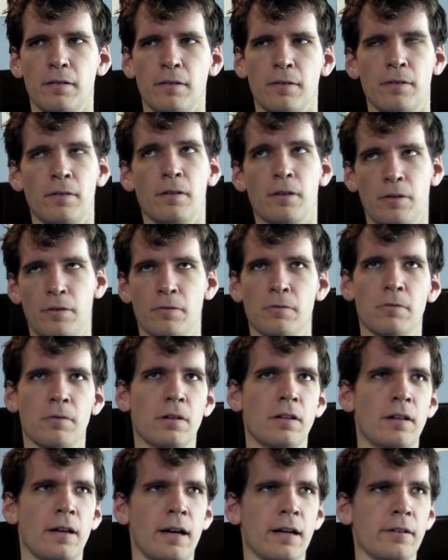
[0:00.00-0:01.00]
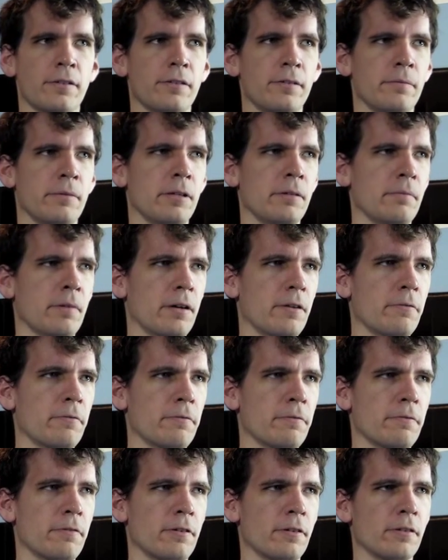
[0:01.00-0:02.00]
which will actually be my
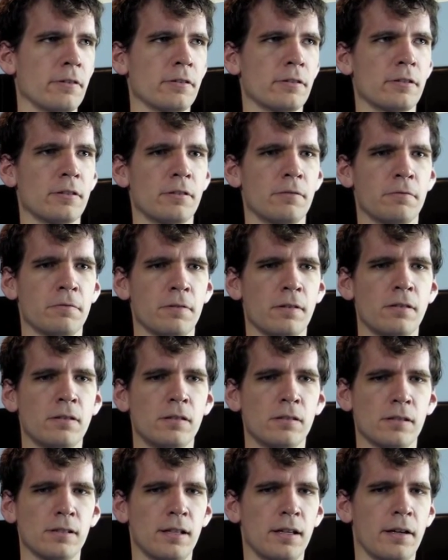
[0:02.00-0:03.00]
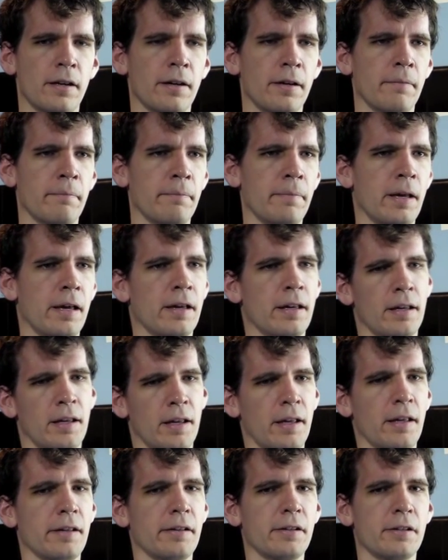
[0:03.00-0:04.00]
first full time
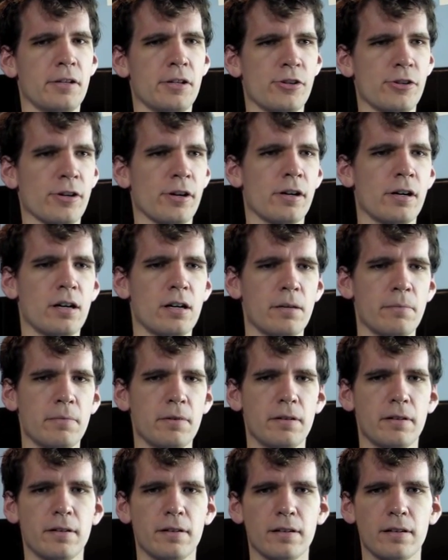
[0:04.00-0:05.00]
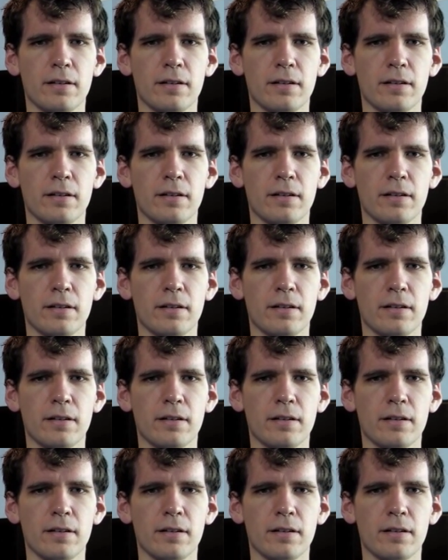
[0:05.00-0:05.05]
paying job.